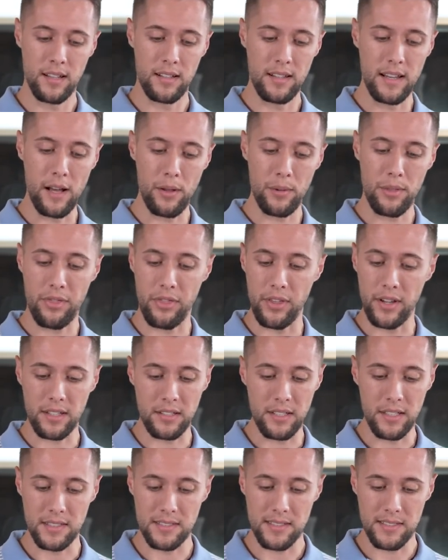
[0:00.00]
Now,
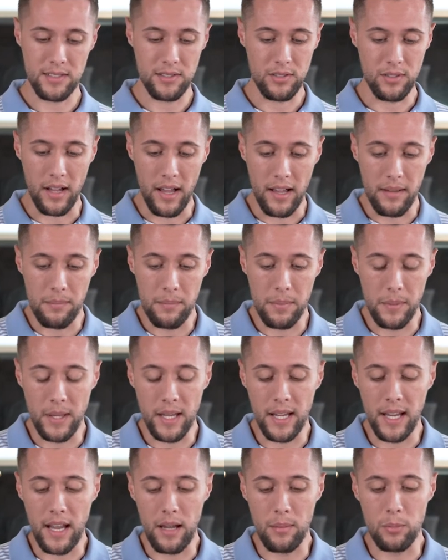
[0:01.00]
thickness,
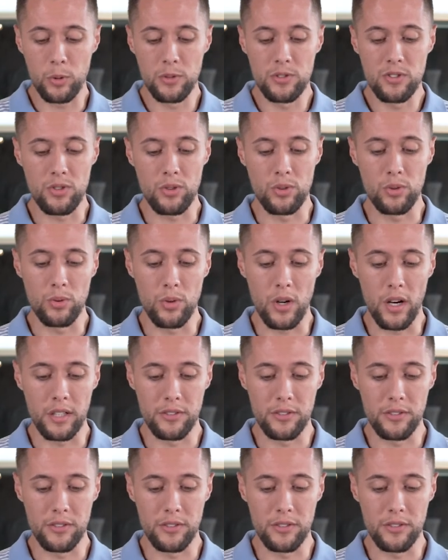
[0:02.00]
being able to